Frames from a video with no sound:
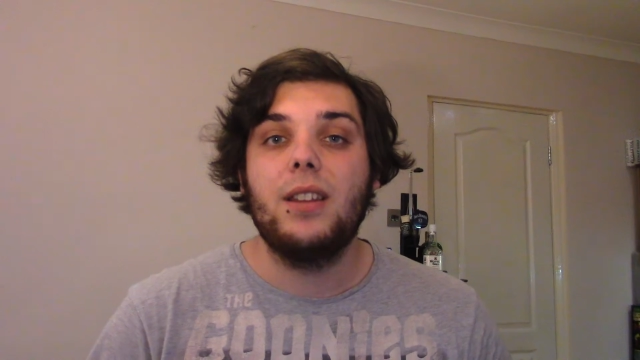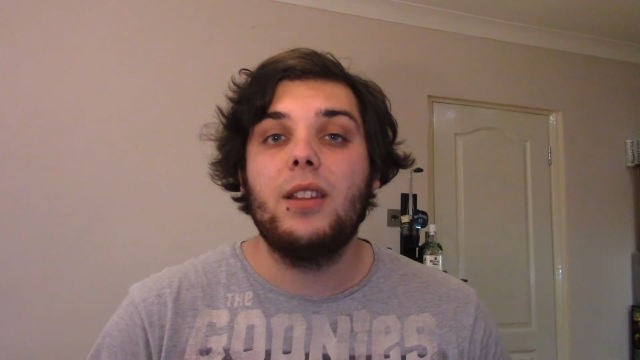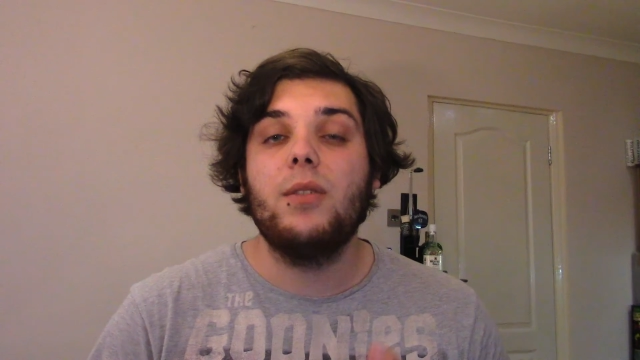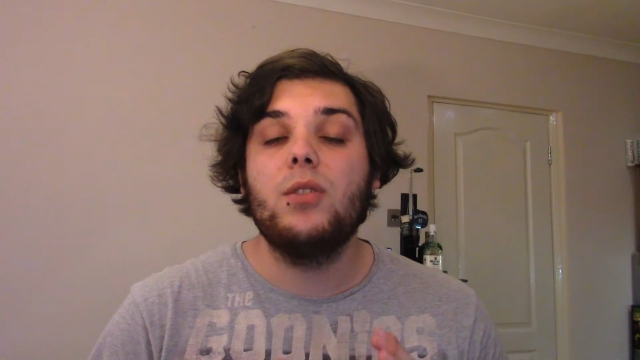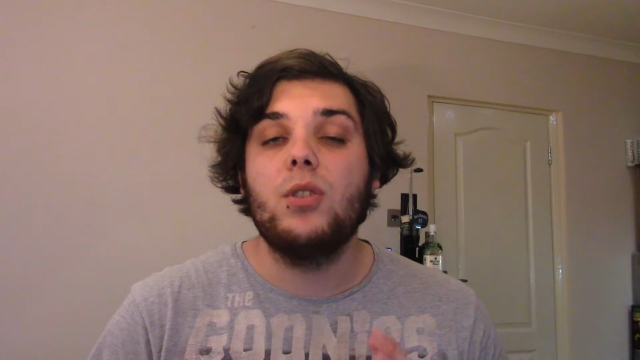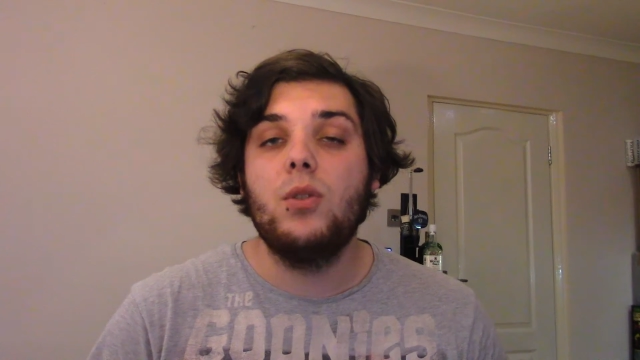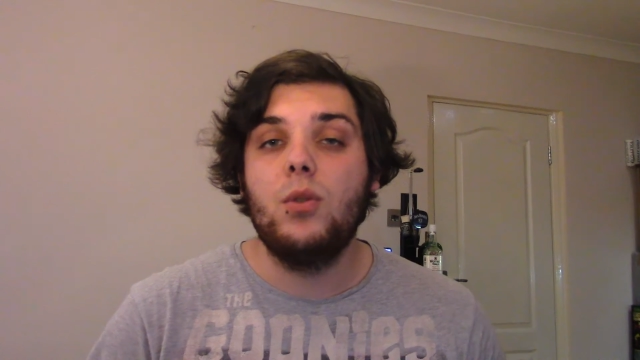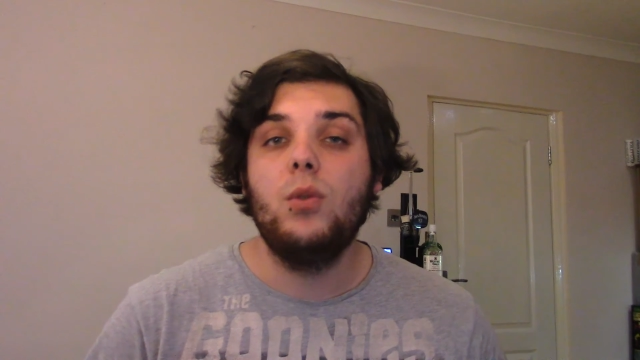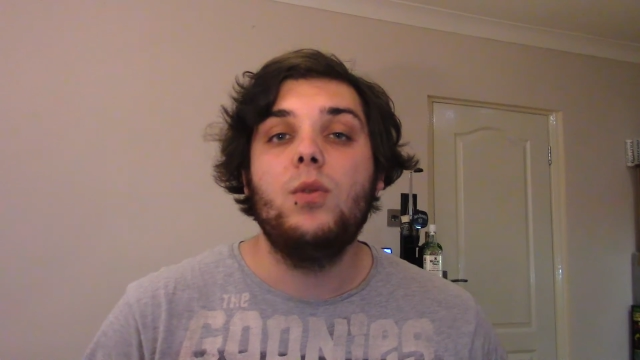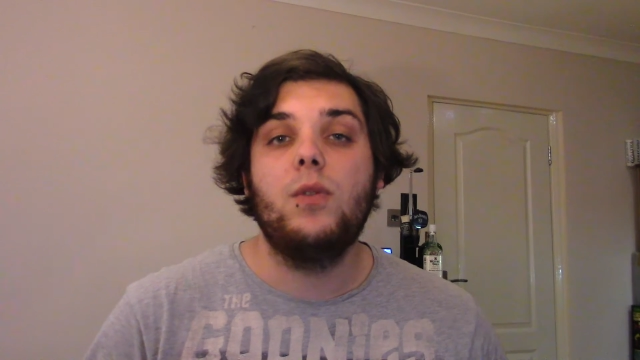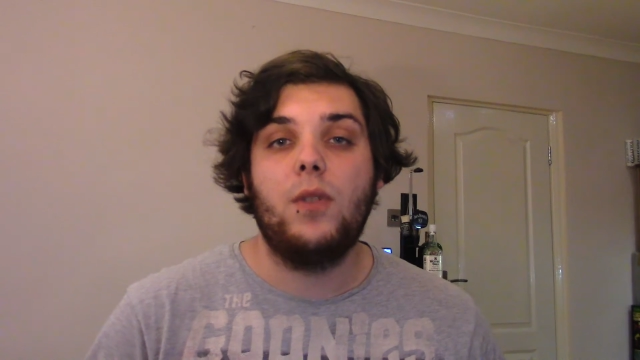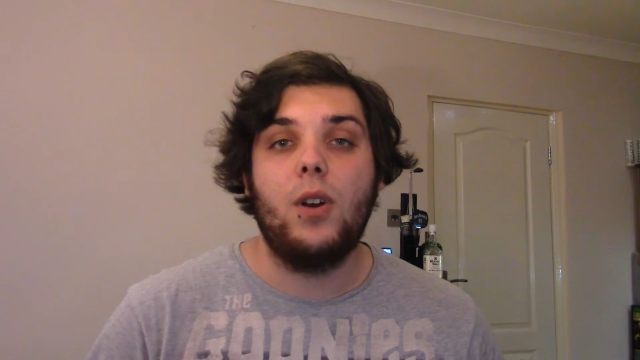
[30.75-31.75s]
There is a
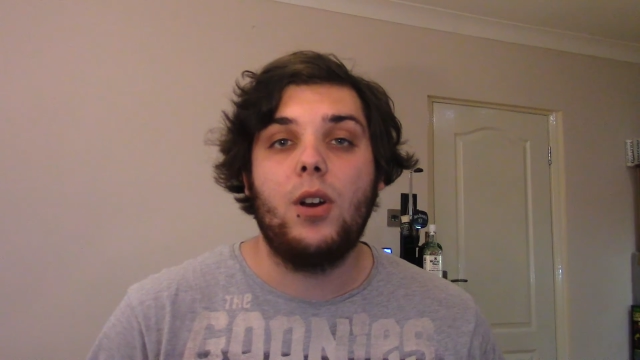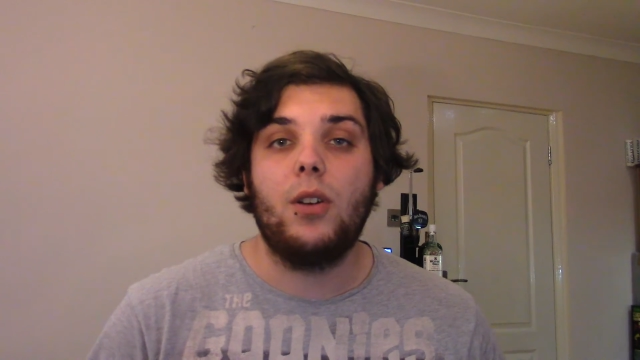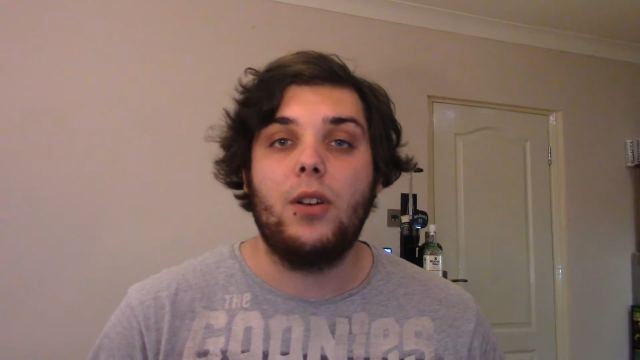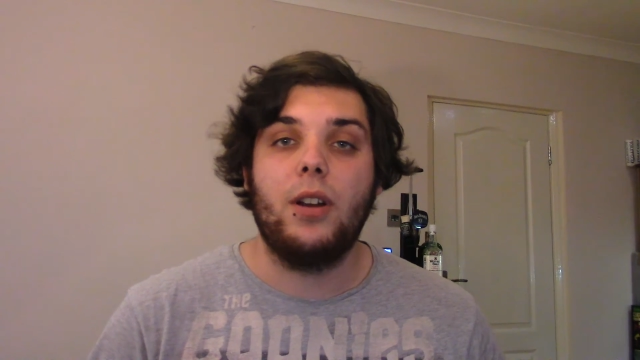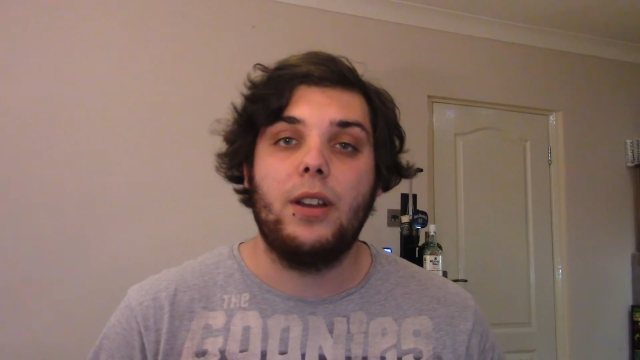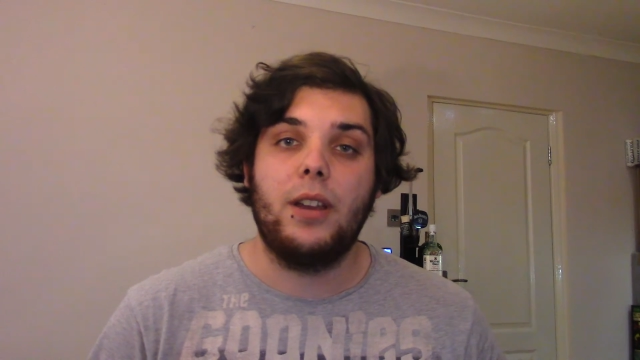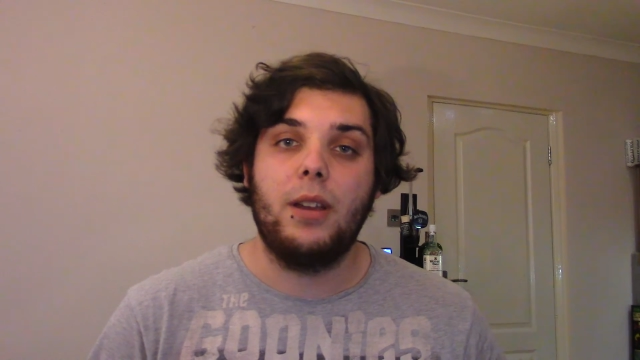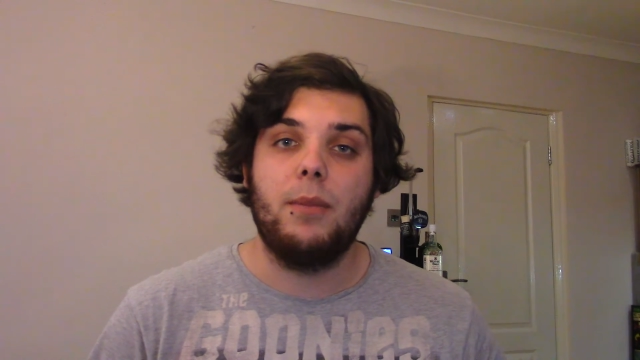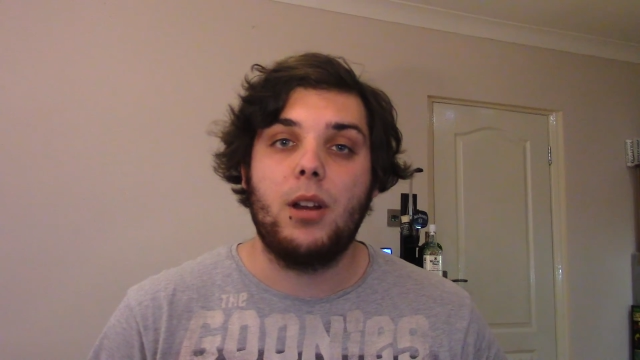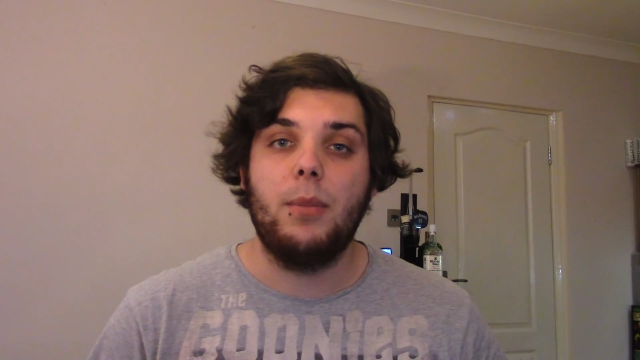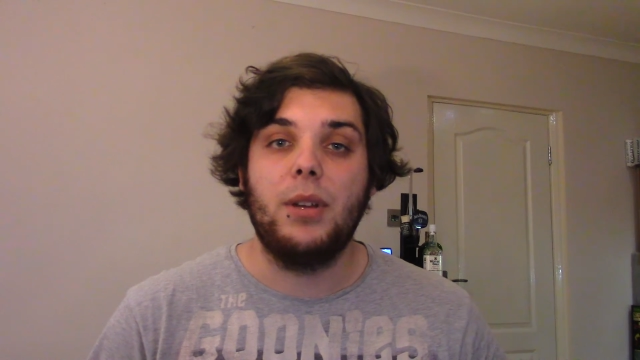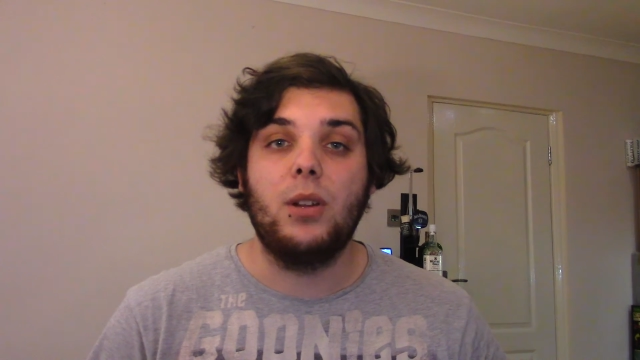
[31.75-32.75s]
new Far Cry game
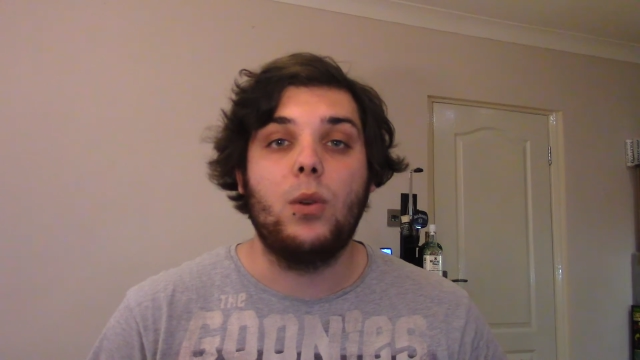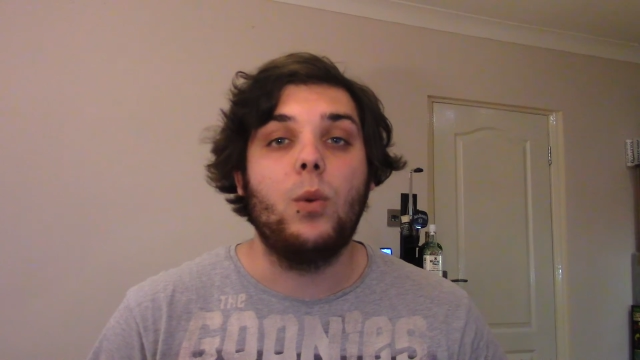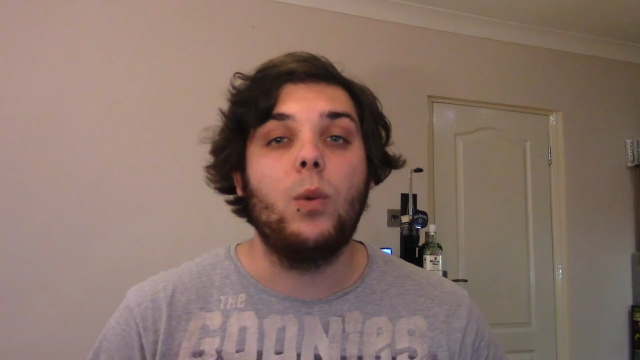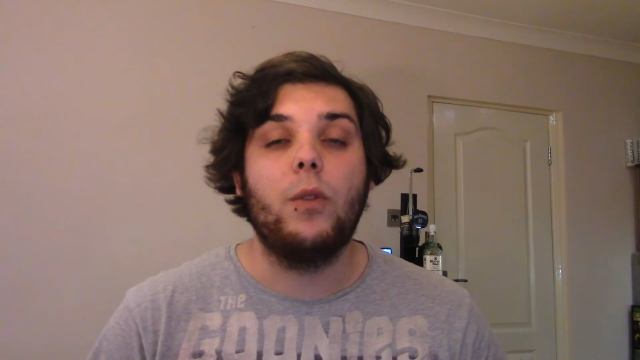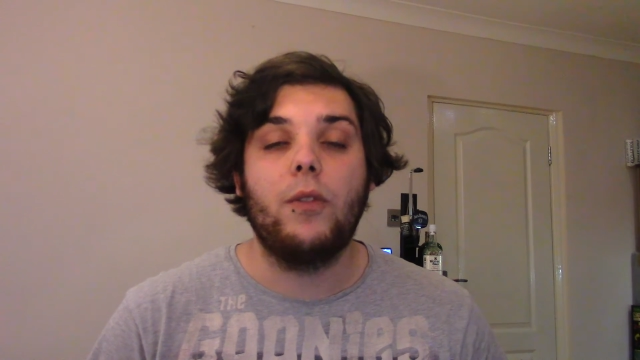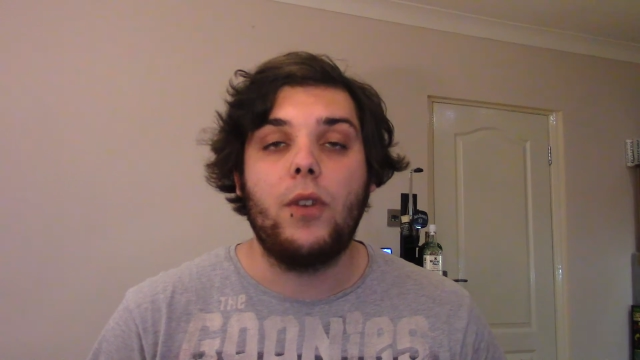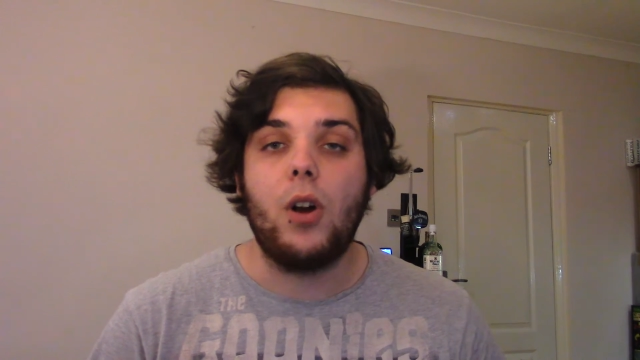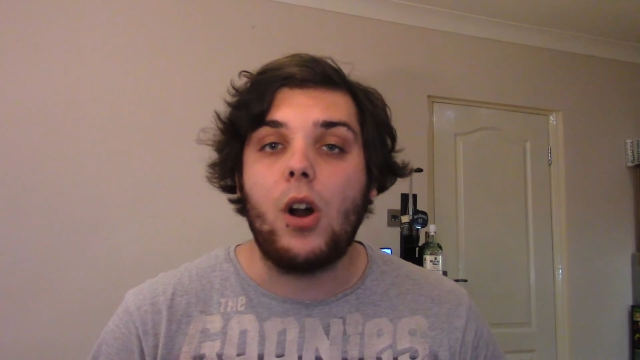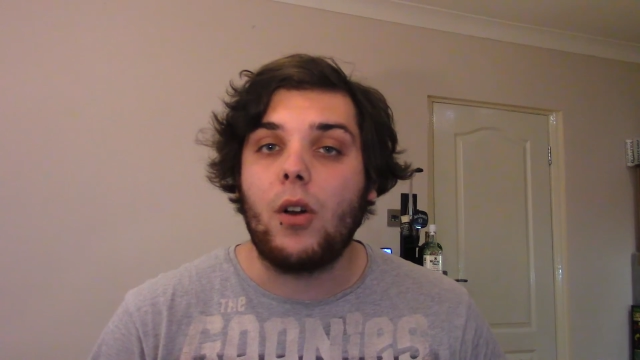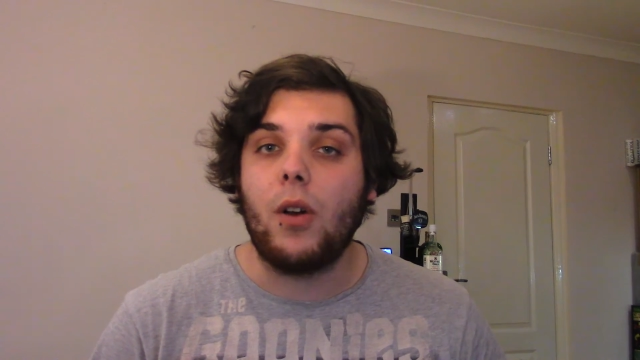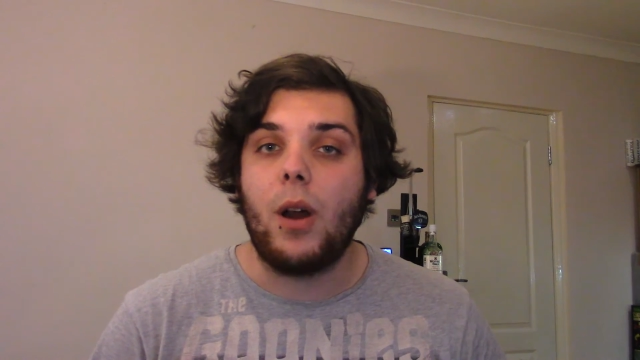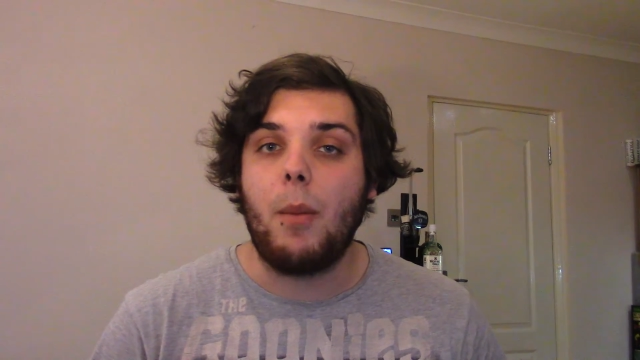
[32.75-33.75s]
coming called Far Cry